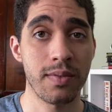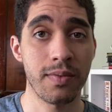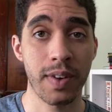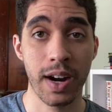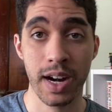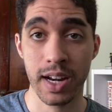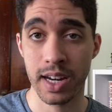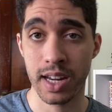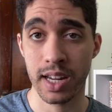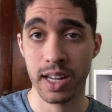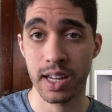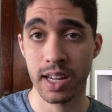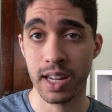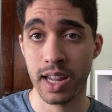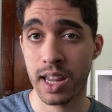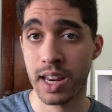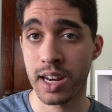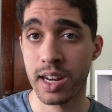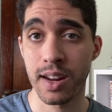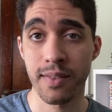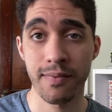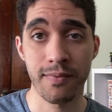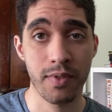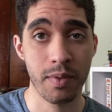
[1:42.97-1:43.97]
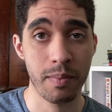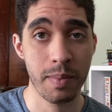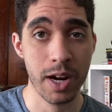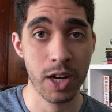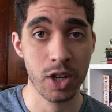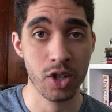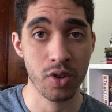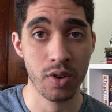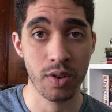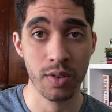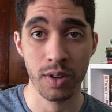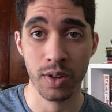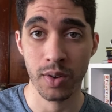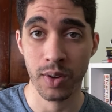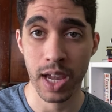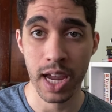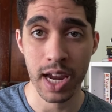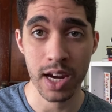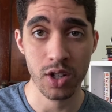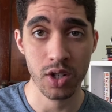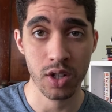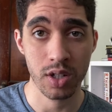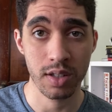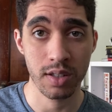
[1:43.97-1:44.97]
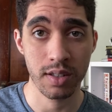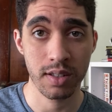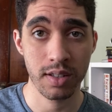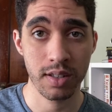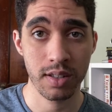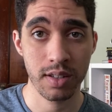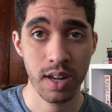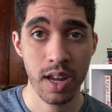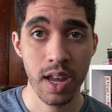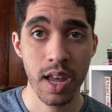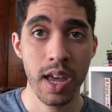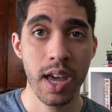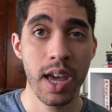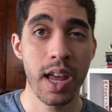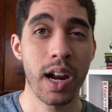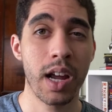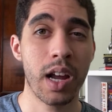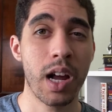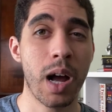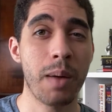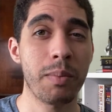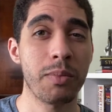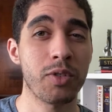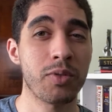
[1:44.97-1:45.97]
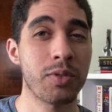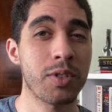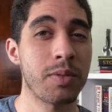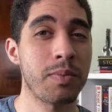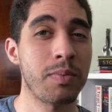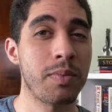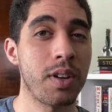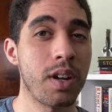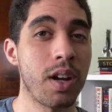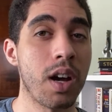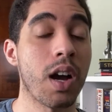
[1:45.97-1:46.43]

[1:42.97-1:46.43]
finding hidden information or locations, and accomplishing